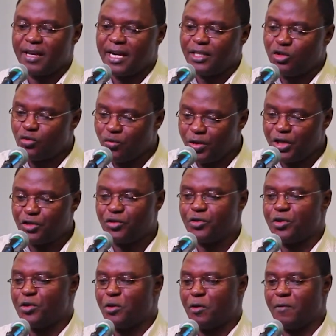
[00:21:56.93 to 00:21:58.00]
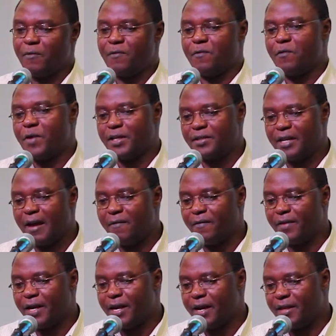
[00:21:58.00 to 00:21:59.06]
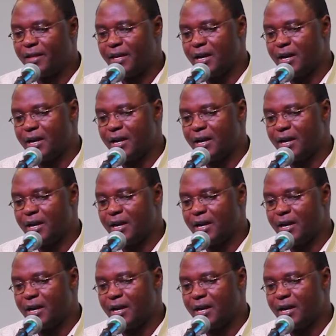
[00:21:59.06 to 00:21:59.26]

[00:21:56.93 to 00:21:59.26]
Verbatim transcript: that region of West Africa,